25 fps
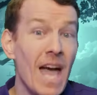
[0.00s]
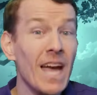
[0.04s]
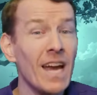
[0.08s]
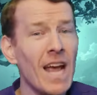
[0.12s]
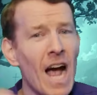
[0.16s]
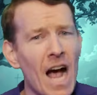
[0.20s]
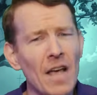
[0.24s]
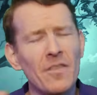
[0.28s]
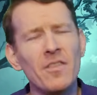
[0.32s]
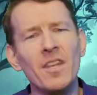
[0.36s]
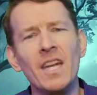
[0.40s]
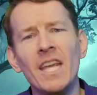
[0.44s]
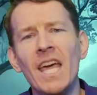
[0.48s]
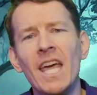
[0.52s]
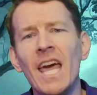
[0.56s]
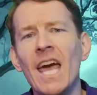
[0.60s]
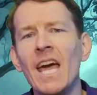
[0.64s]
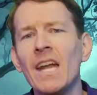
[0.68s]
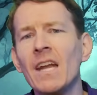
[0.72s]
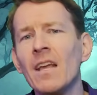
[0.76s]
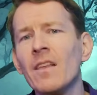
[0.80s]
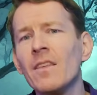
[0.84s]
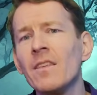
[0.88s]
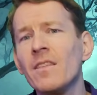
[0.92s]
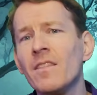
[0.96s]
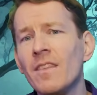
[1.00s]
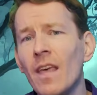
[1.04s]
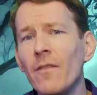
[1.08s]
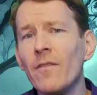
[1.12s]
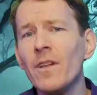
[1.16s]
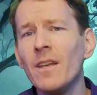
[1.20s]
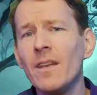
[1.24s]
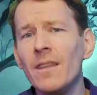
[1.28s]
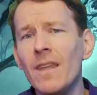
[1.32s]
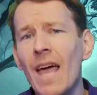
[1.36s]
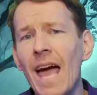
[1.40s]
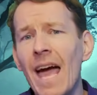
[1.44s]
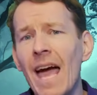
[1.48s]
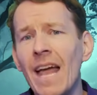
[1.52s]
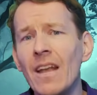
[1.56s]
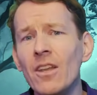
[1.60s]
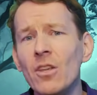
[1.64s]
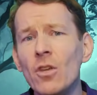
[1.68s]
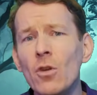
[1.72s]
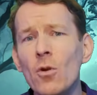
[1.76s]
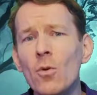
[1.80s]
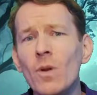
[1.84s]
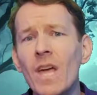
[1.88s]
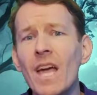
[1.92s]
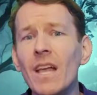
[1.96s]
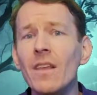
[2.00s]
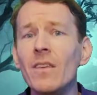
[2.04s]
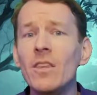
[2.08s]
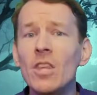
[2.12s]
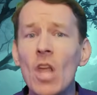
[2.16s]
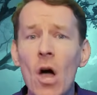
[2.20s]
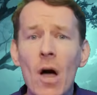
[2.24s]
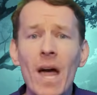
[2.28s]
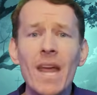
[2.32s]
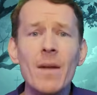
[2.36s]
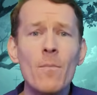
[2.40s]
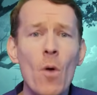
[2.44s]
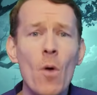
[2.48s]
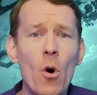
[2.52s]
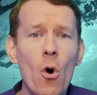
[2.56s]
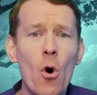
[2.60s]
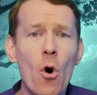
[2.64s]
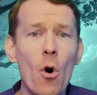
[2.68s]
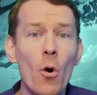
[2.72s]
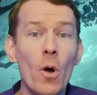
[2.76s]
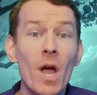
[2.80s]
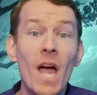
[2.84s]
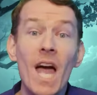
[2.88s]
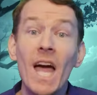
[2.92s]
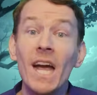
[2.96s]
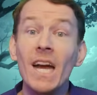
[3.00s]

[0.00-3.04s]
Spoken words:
Cast it again at 7th and you get 9 more.